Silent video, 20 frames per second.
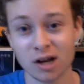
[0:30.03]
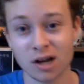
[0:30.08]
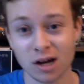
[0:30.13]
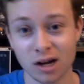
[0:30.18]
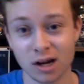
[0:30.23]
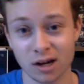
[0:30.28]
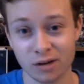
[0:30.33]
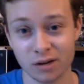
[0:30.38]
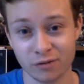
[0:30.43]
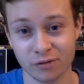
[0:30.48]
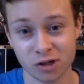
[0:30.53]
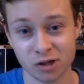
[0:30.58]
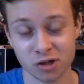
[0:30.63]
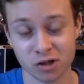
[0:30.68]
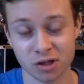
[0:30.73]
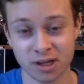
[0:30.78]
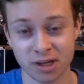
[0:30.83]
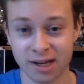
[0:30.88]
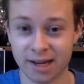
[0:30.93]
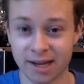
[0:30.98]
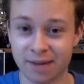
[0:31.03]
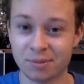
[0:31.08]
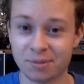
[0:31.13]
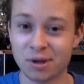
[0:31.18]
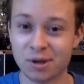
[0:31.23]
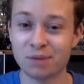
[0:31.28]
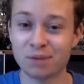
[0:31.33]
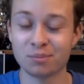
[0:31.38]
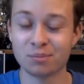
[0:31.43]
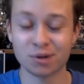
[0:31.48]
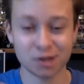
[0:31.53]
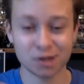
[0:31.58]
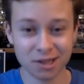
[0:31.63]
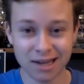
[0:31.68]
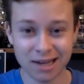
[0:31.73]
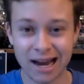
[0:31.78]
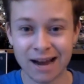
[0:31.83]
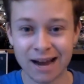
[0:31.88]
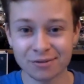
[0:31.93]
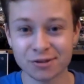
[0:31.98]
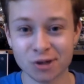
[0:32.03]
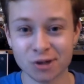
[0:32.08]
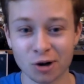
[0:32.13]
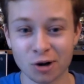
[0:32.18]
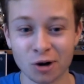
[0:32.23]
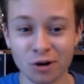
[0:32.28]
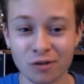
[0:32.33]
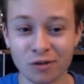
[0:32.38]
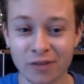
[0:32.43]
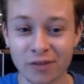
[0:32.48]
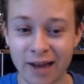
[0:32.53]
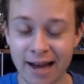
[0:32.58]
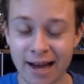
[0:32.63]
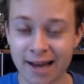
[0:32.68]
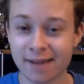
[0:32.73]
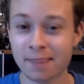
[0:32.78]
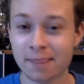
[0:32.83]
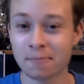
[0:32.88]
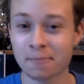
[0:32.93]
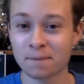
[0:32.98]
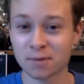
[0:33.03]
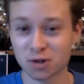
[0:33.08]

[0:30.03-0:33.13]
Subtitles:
Avengers Endgame, but just after all that,